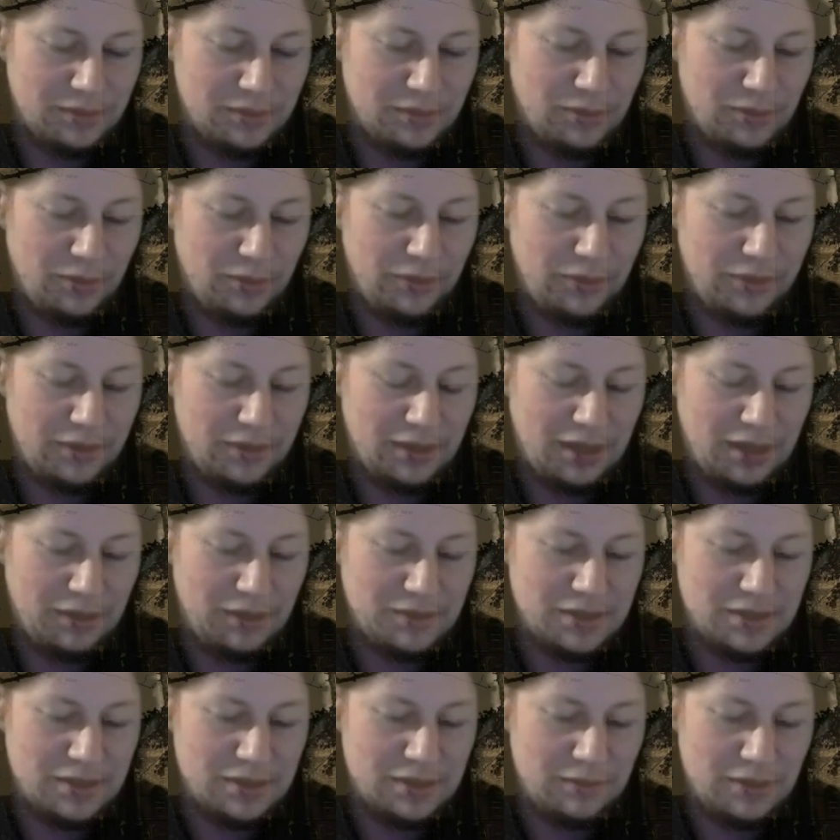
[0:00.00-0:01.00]
although the
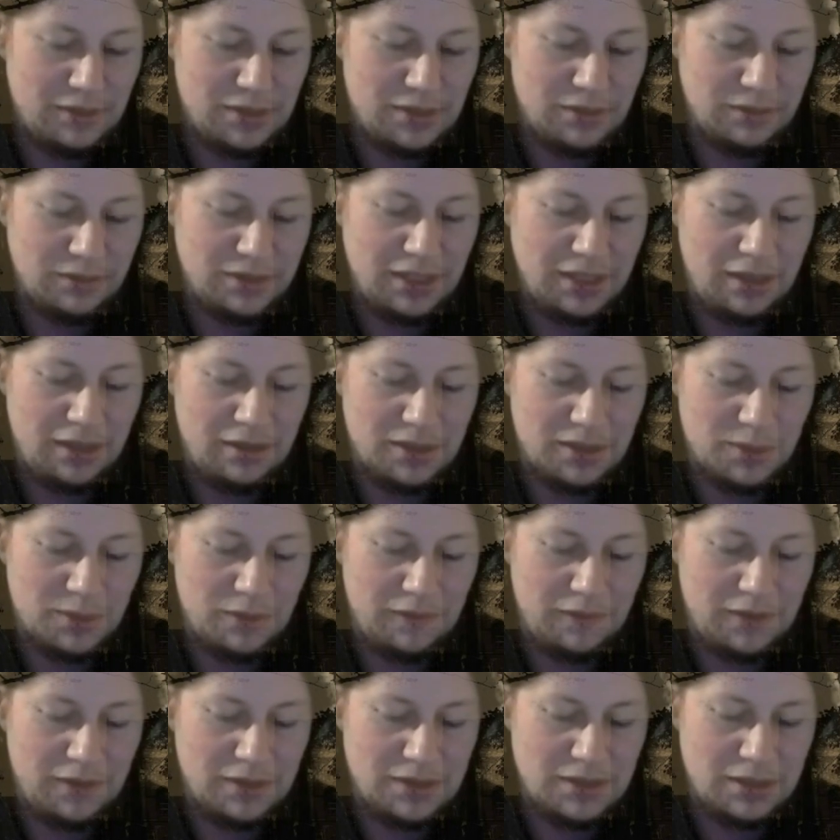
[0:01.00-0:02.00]
house's original tenants would have
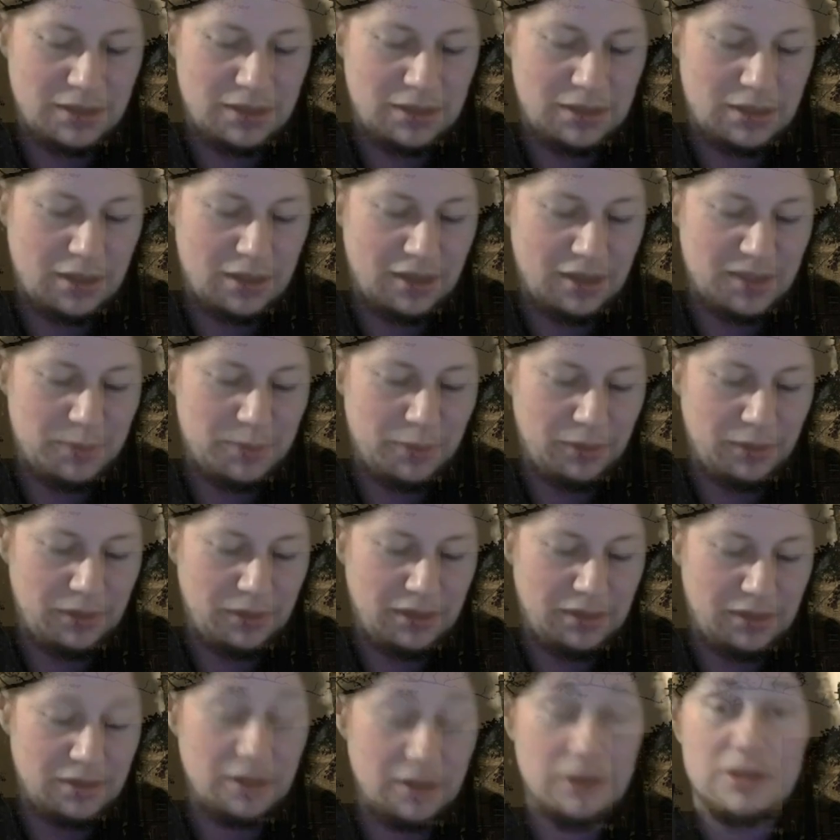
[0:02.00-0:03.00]
considered tonight's ball a
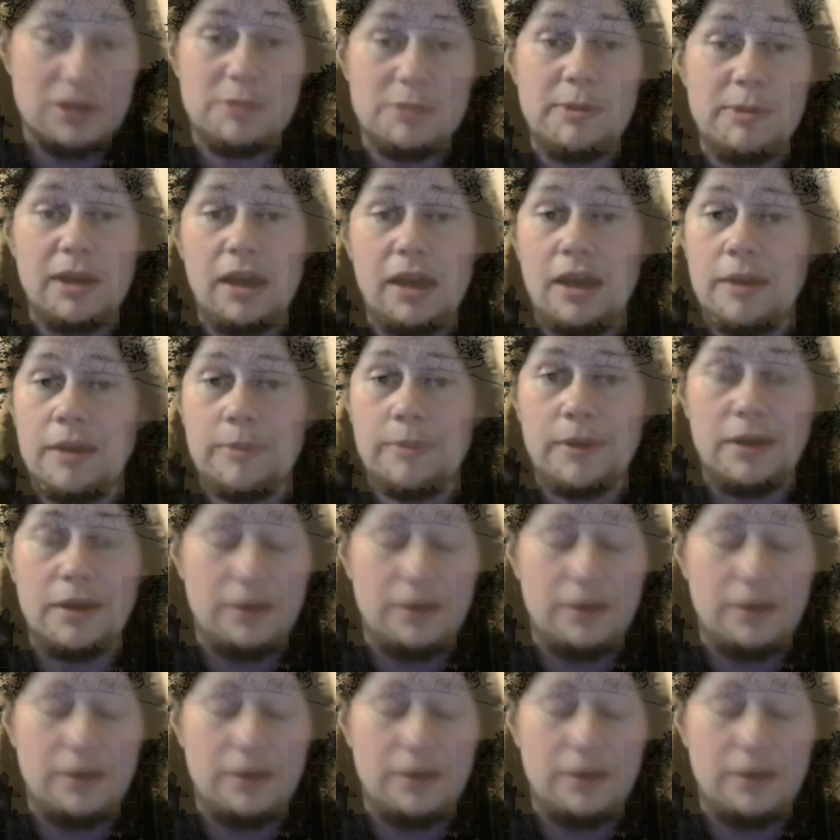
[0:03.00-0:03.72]
danse macabre.